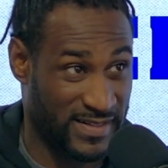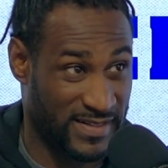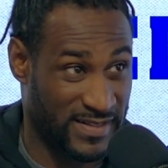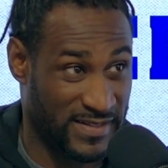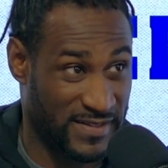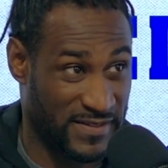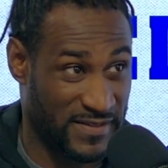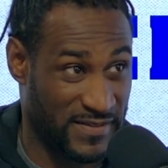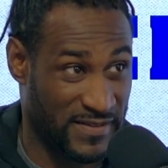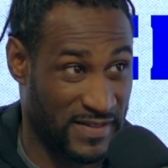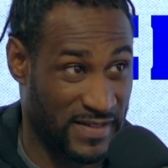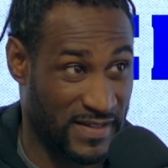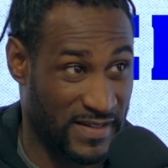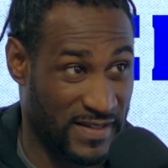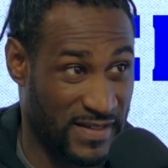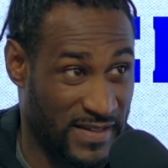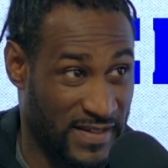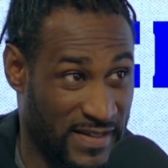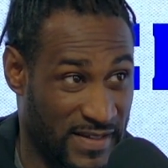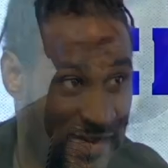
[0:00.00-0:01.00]
Uh,
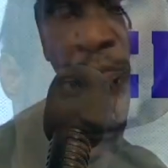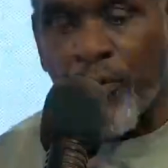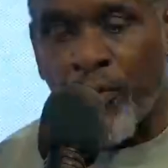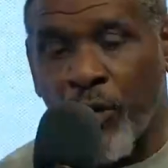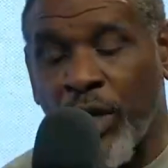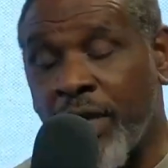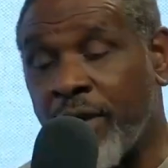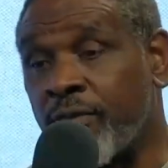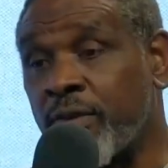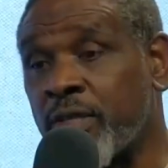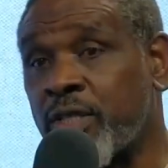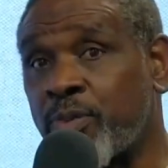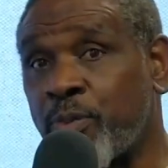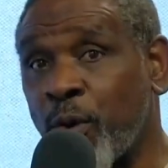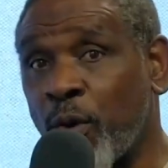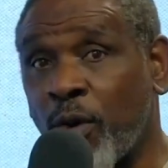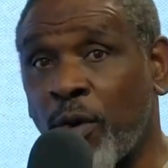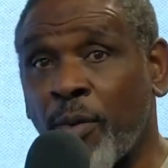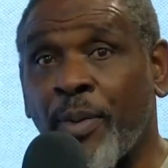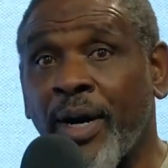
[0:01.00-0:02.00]
we even
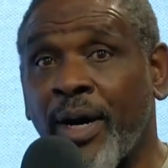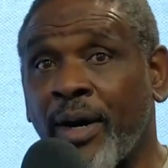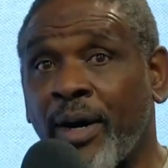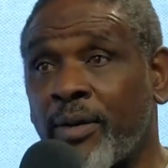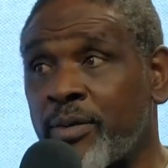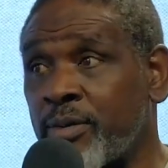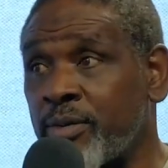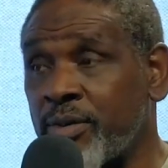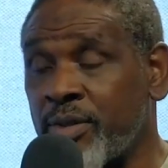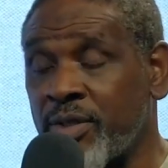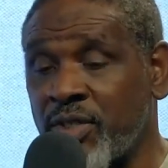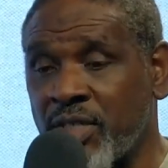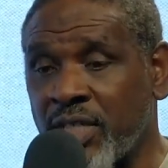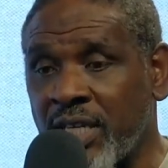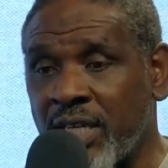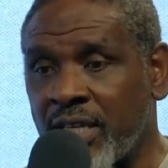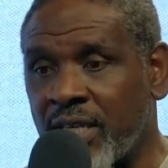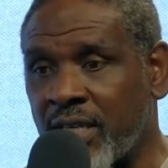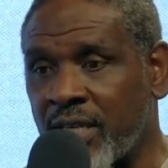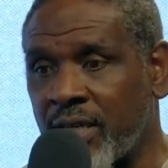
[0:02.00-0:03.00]
spoke about
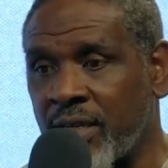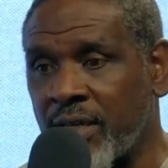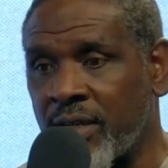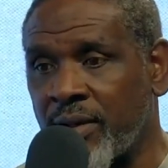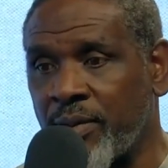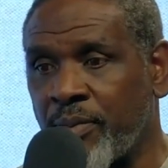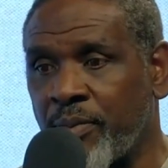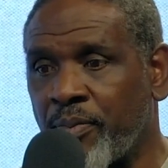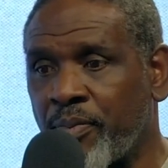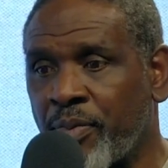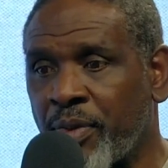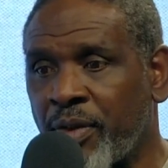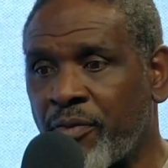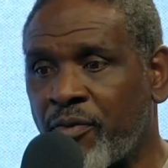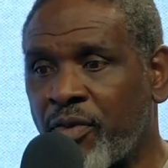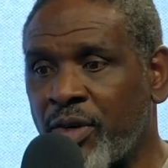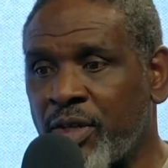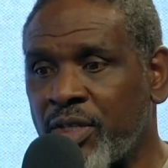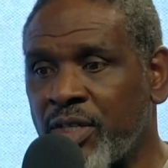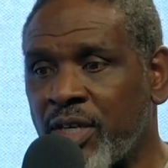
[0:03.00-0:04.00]
Zeke
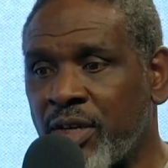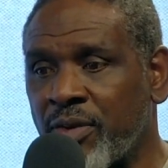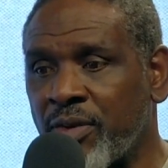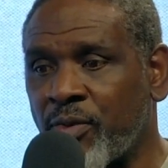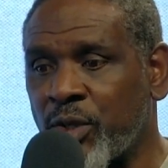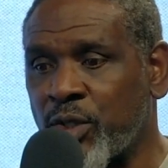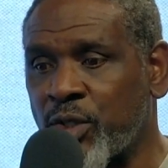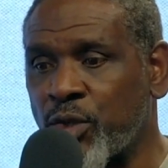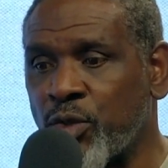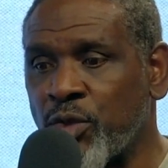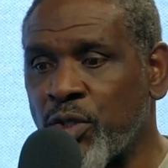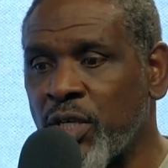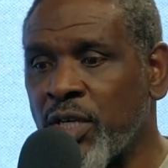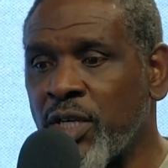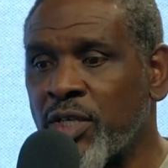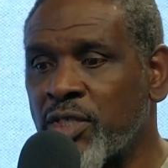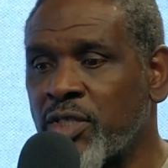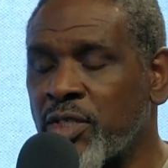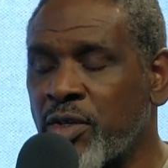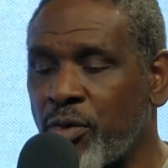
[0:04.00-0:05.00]
for for two
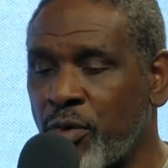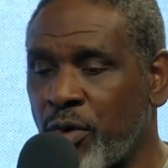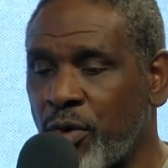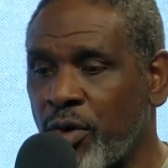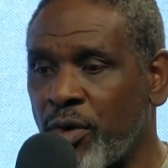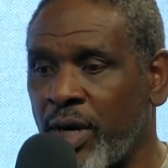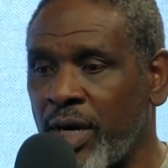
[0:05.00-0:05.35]
years in a row.